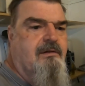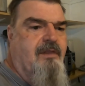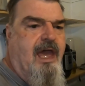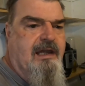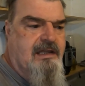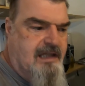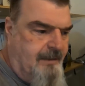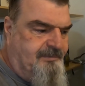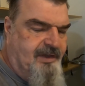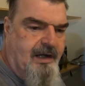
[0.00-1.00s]
that he
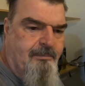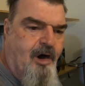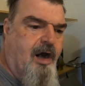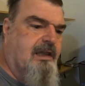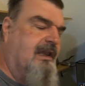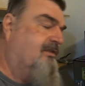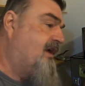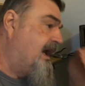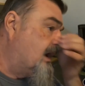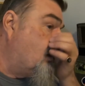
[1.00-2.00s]
keeps in a parking
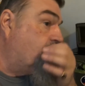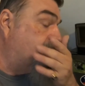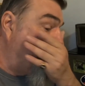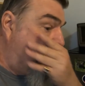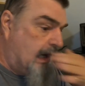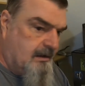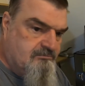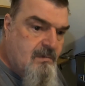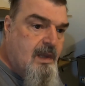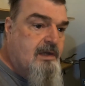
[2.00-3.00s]
thing over there
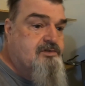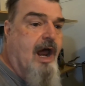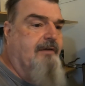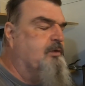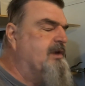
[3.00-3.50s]
and drives.